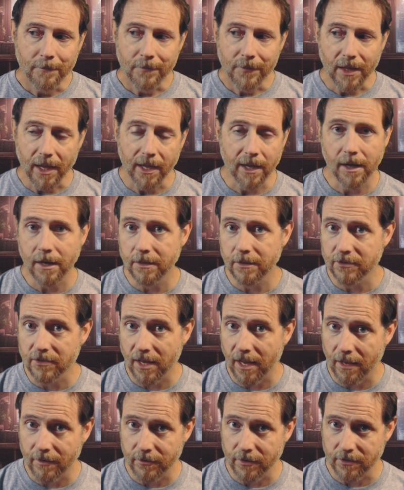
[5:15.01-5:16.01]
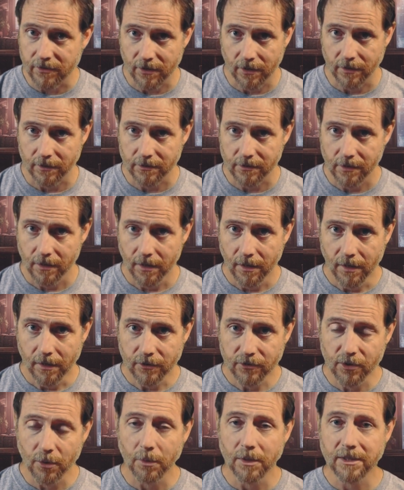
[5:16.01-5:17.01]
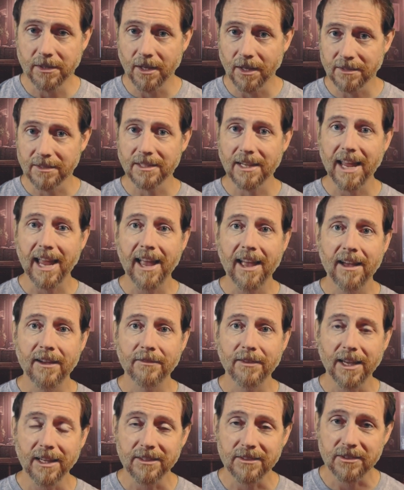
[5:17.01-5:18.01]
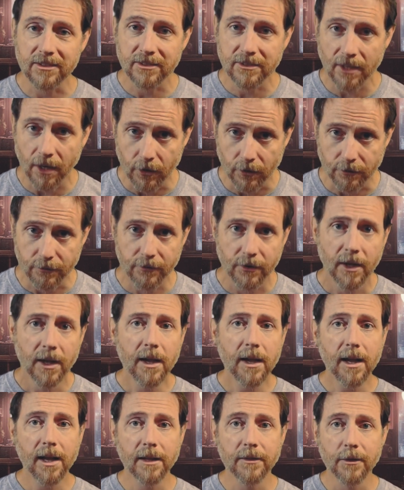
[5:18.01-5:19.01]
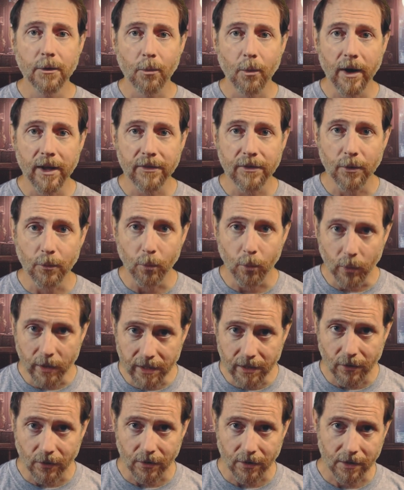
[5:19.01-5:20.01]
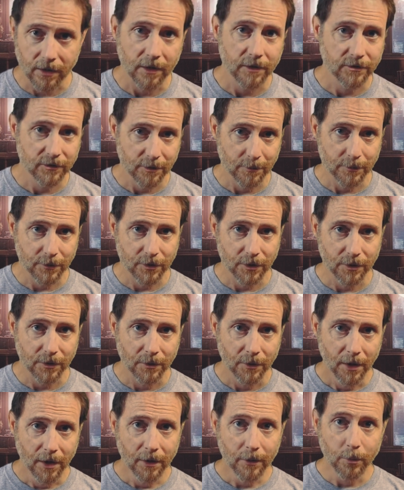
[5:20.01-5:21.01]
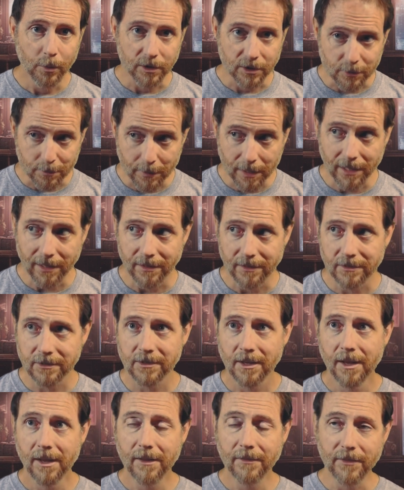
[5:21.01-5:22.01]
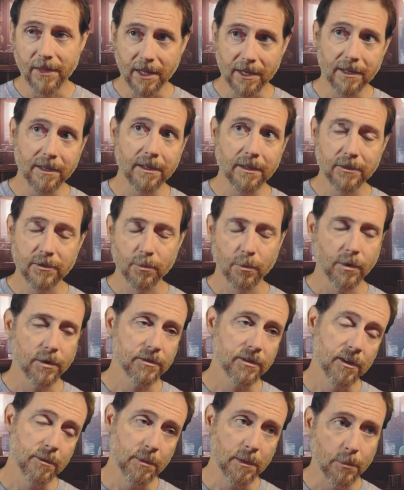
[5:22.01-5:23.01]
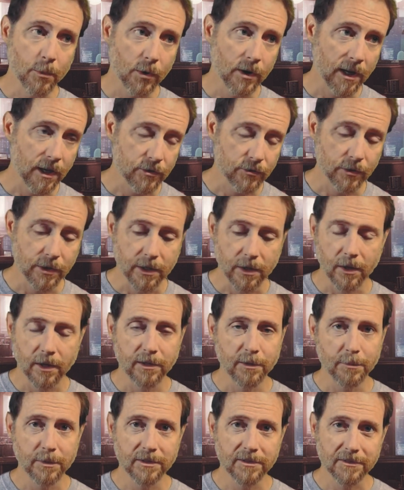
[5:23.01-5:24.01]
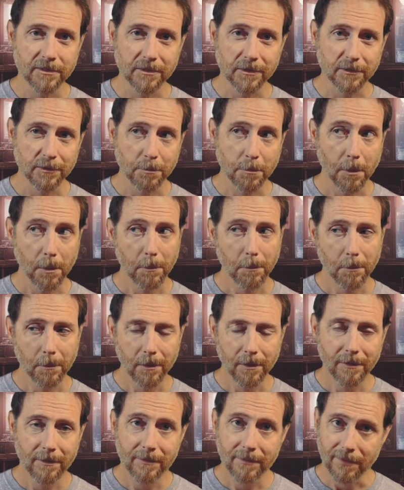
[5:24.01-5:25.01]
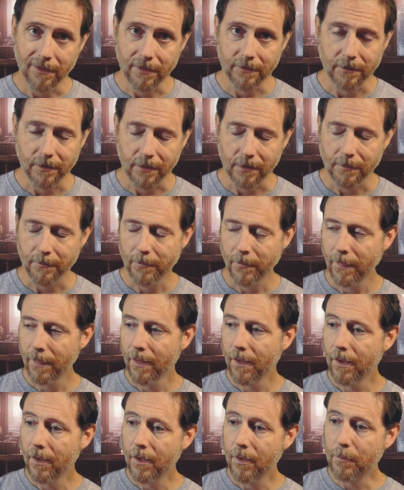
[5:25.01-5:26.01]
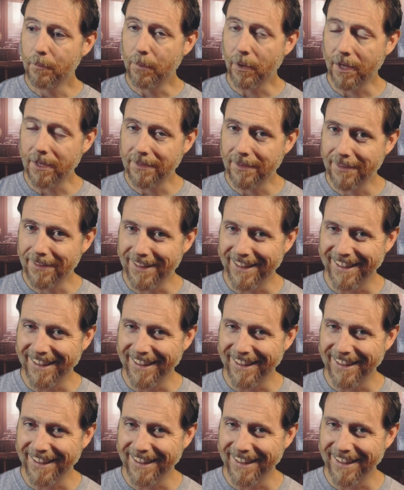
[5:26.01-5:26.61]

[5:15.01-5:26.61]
AI doesn't have these things. So it doesn't have a self in the way that we are accustomed to, which means that it is, well, it's going to be more naturally inclined to mysticism, I think. But